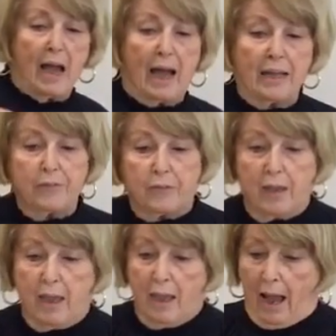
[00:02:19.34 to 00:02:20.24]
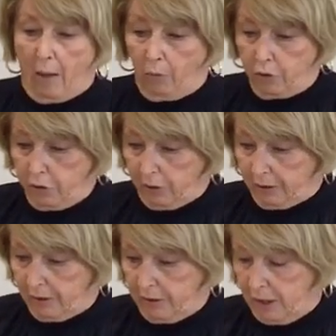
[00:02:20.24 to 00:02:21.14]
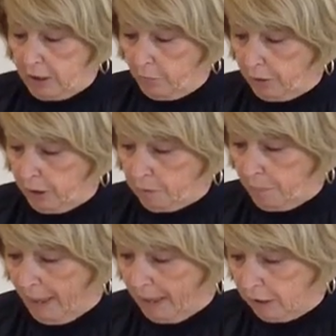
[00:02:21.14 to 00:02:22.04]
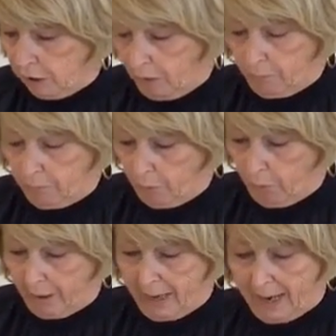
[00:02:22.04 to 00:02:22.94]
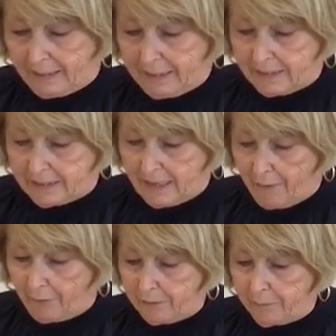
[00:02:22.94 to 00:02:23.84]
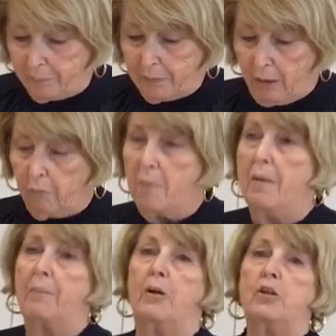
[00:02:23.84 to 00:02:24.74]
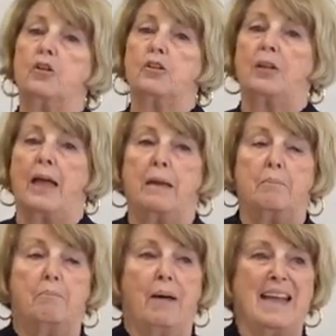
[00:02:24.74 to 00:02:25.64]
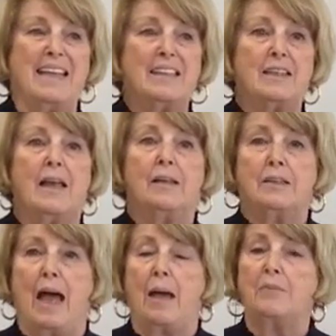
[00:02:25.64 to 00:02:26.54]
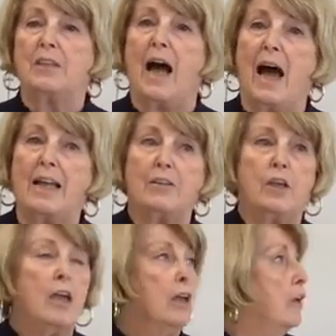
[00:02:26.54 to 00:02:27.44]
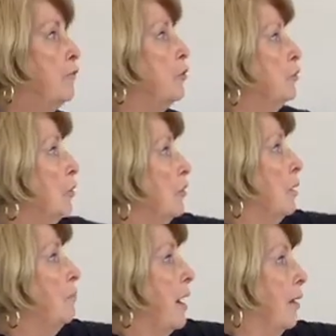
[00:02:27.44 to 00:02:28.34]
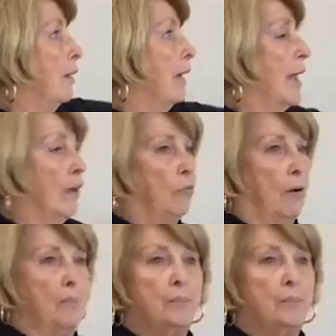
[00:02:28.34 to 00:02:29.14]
height. I want you to continue with this page on 187. Remember, you're saying base times height if you're doing a parallelogram.